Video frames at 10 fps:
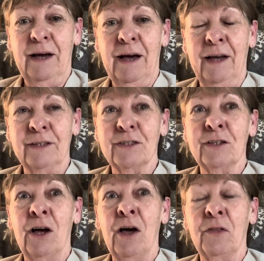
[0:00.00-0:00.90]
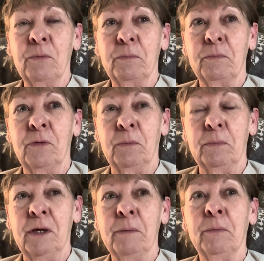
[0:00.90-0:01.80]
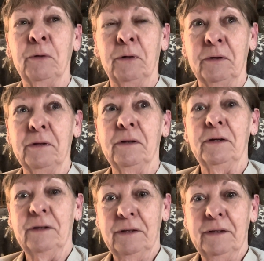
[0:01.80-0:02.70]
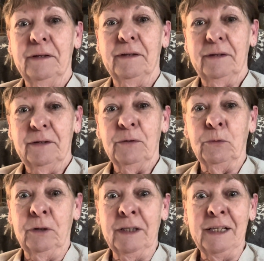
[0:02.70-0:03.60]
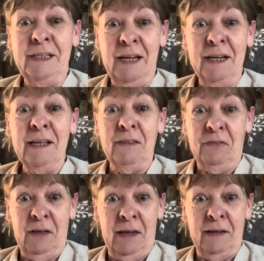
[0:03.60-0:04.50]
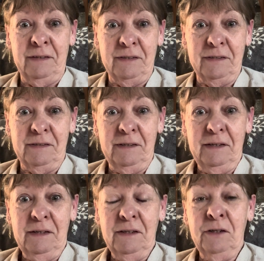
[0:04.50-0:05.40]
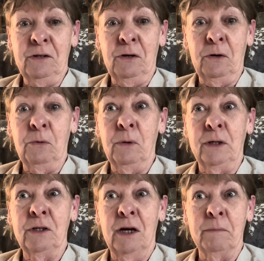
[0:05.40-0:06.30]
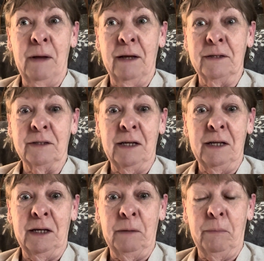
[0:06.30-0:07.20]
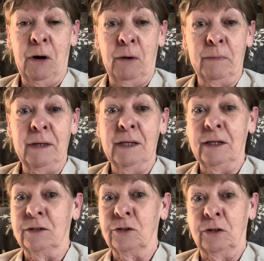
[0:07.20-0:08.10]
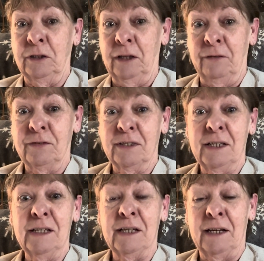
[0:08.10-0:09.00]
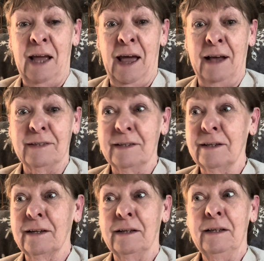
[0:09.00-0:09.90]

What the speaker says: I saw the people really needing things. One young man is getting an apartment. He took a love seat and a hassock.